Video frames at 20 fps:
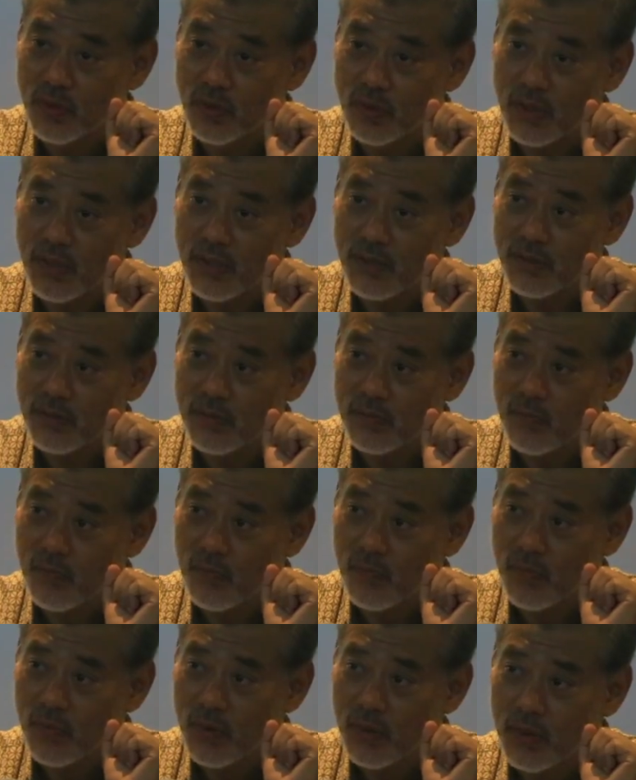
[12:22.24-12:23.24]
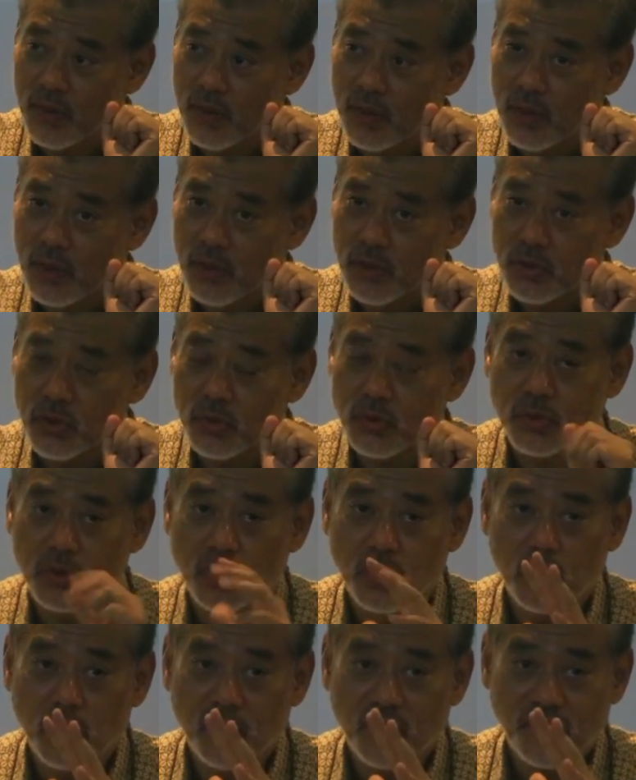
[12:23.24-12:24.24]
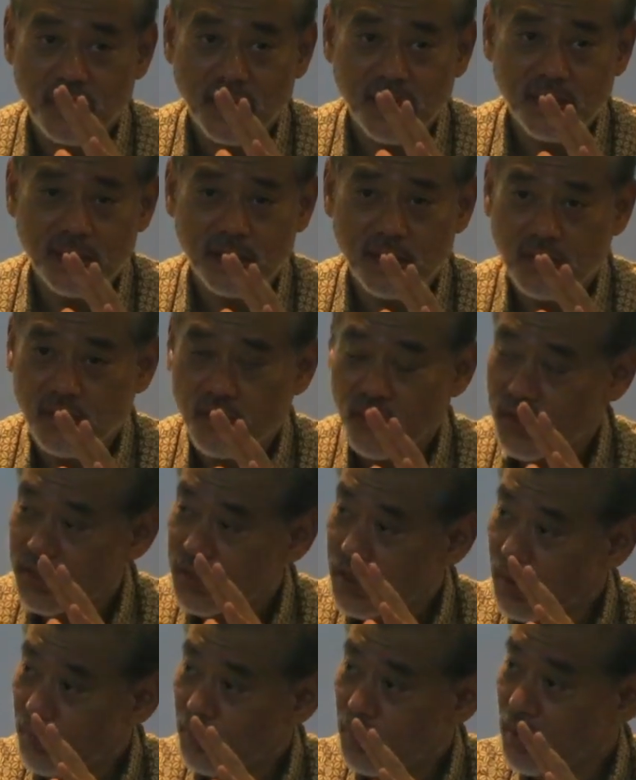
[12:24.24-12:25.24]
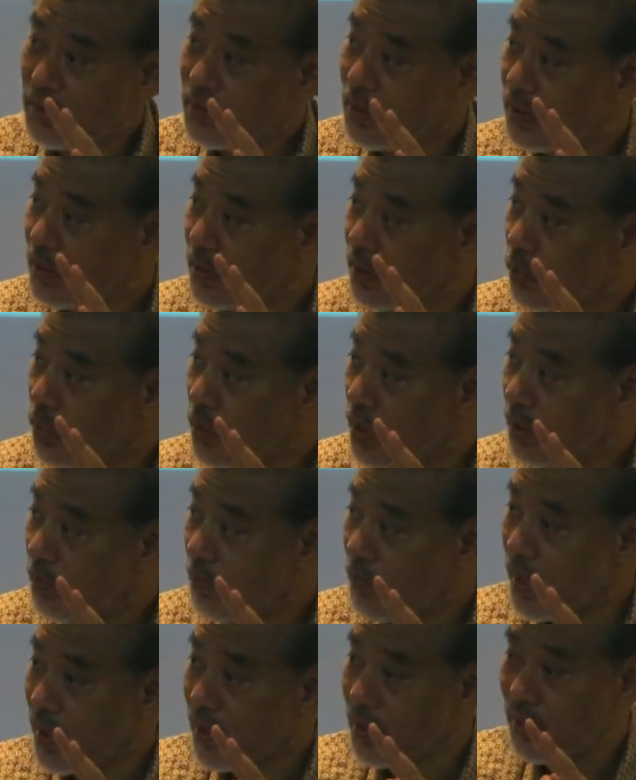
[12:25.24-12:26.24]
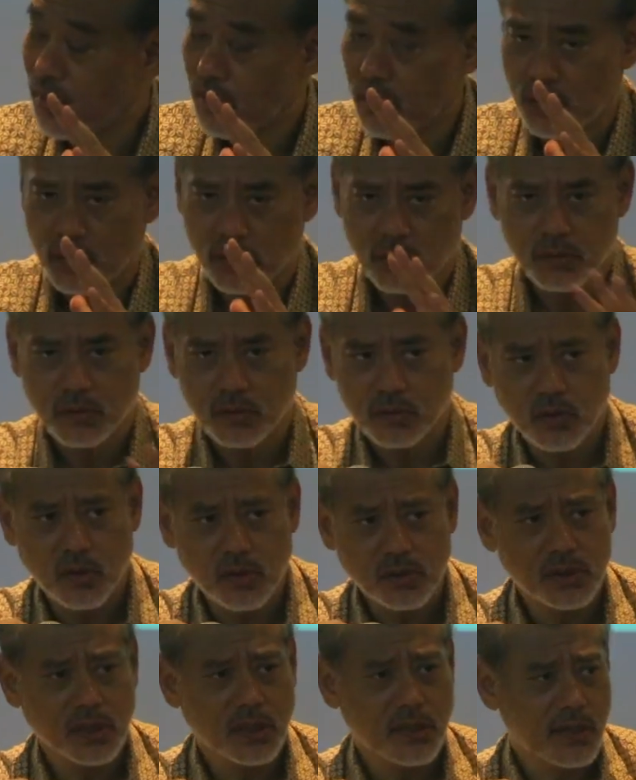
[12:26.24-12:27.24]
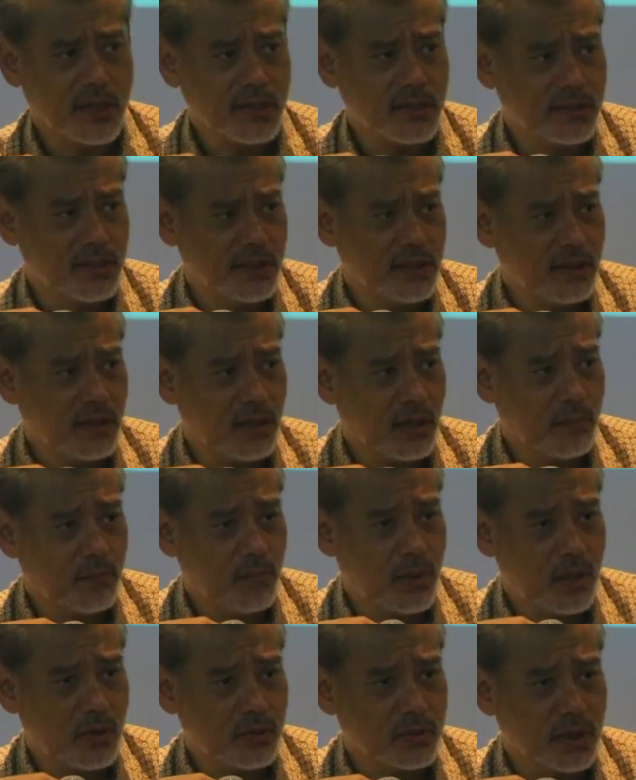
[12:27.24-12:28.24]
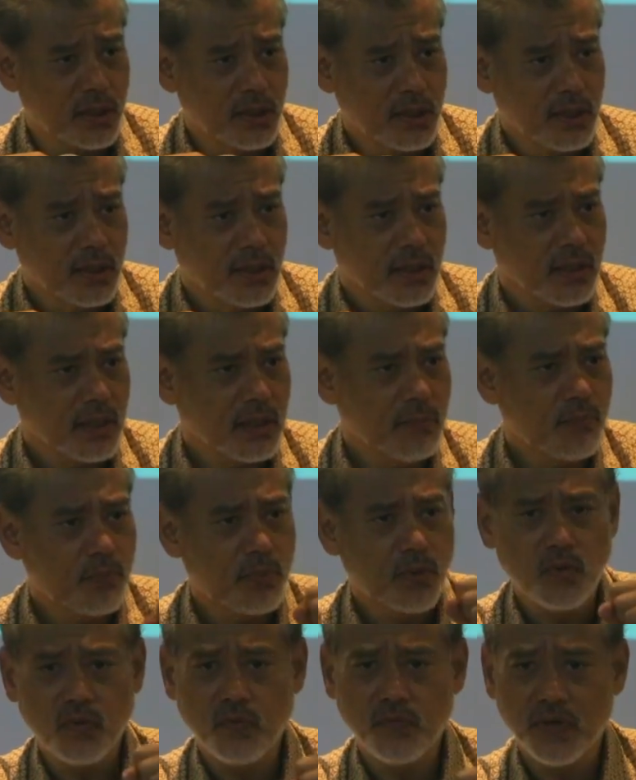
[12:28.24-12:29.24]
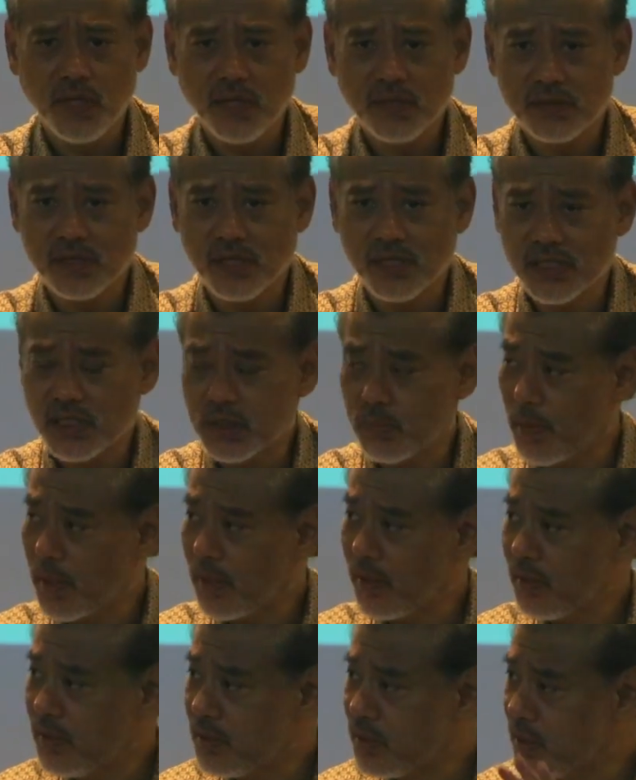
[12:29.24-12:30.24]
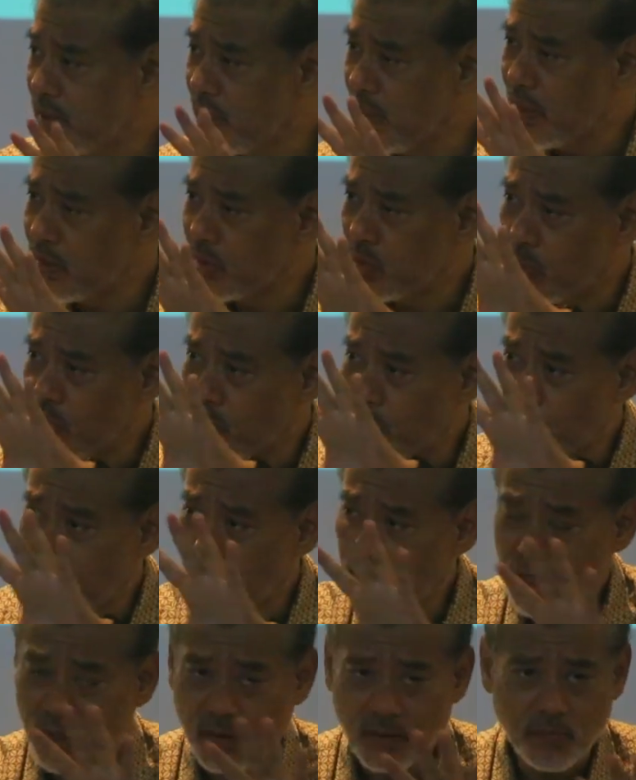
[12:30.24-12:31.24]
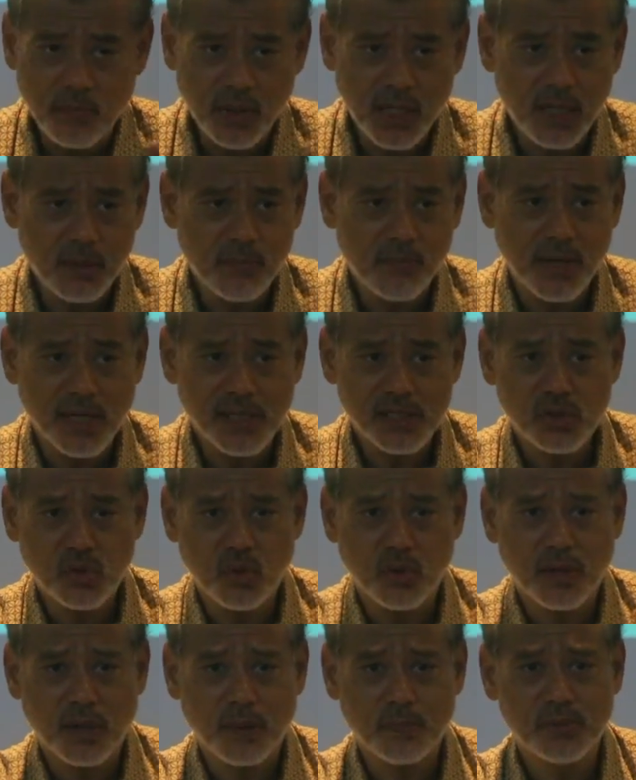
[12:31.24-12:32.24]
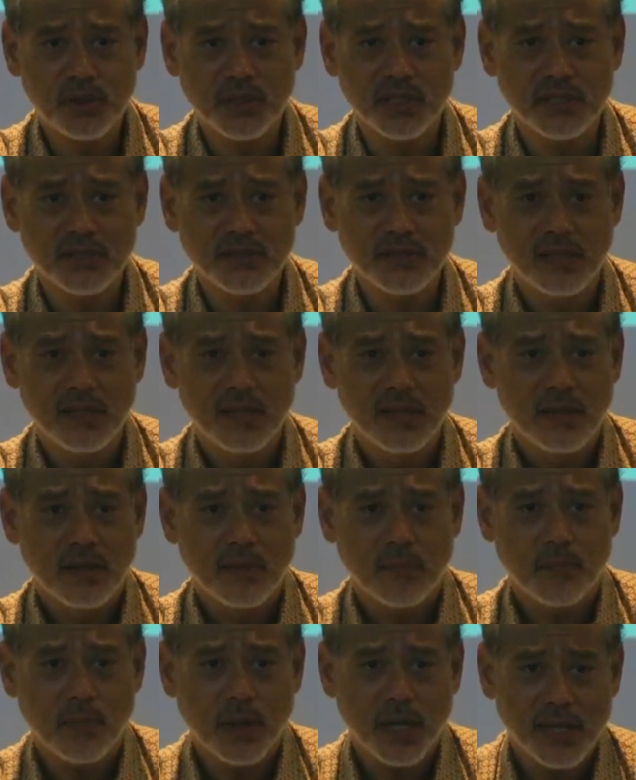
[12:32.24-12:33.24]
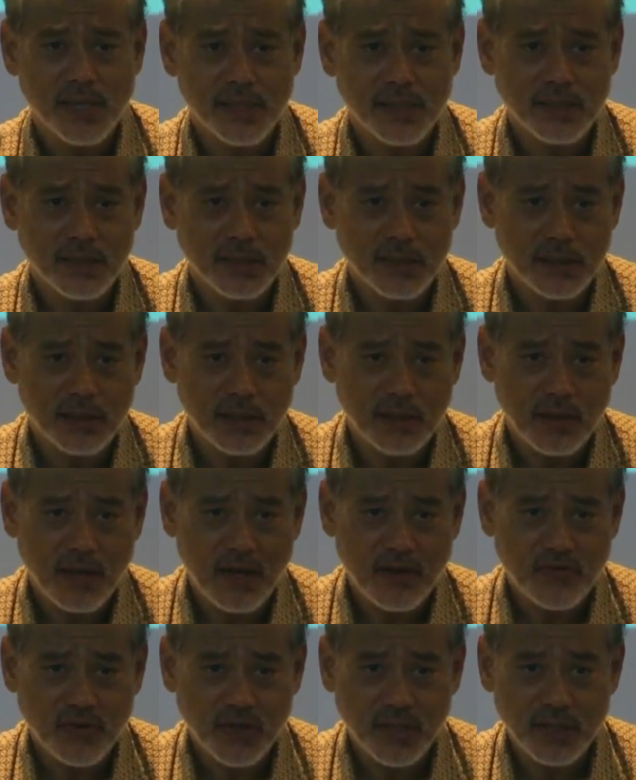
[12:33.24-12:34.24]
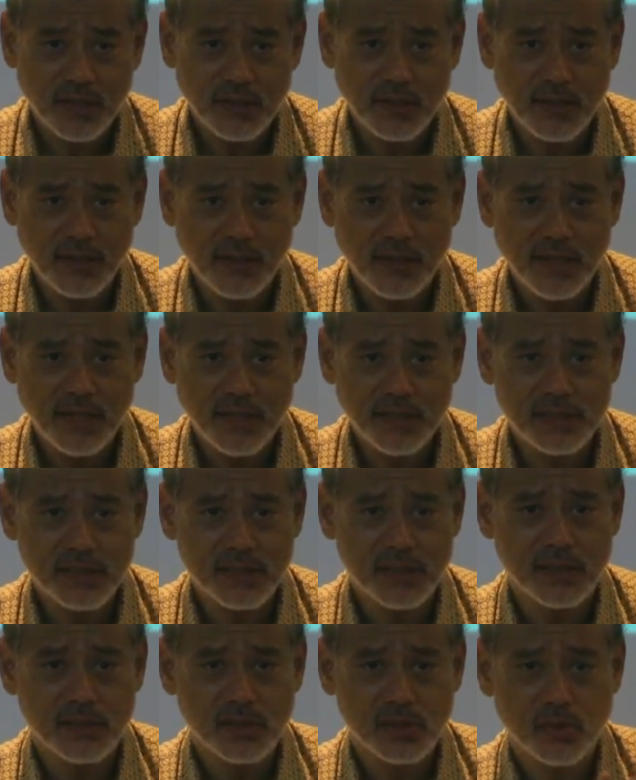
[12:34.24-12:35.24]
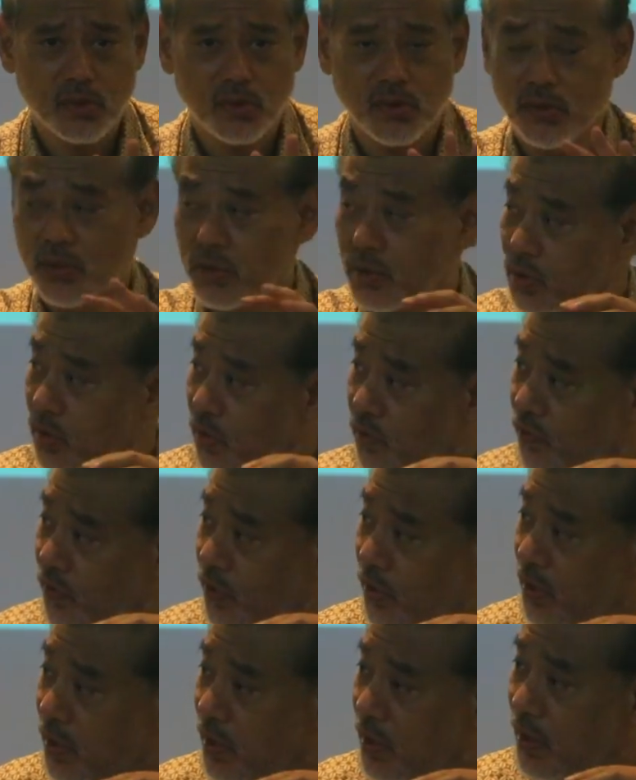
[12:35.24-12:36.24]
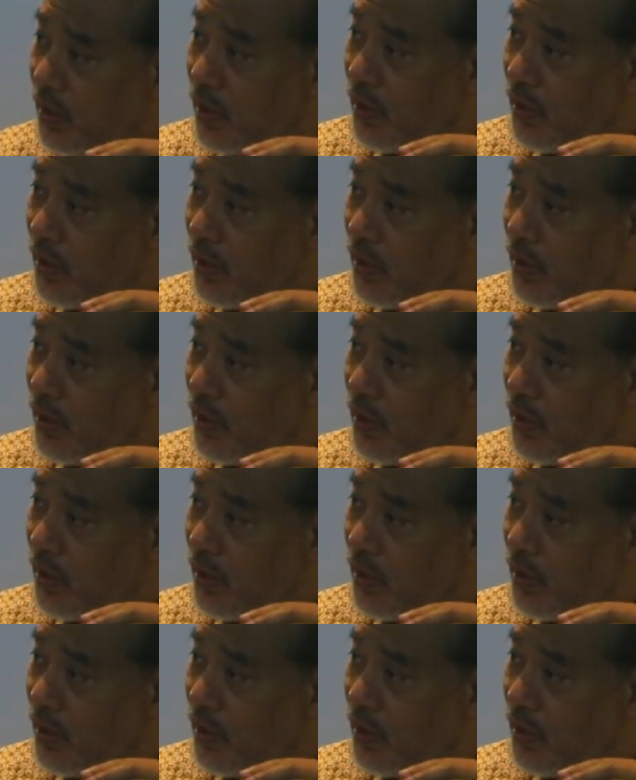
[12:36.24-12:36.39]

Okay? So you will find, for example, the World Bank talks a great deal about improving transparency to minimize corruption by African elites and so on and so forth.